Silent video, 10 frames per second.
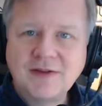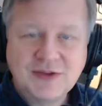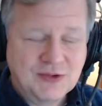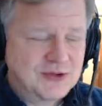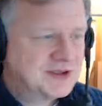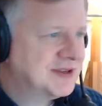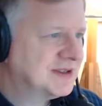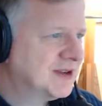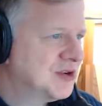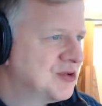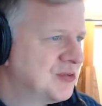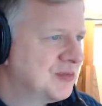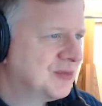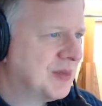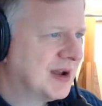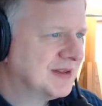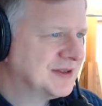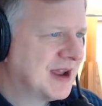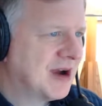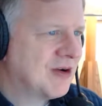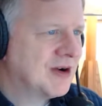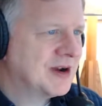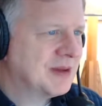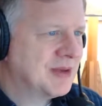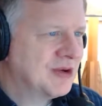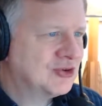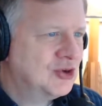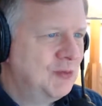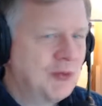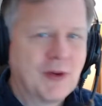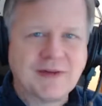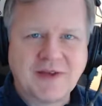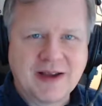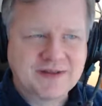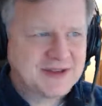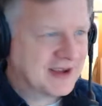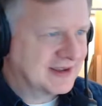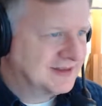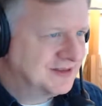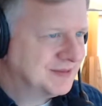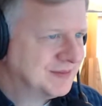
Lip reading: 0 to 62 miles an hour in a mere 2.5 seconds.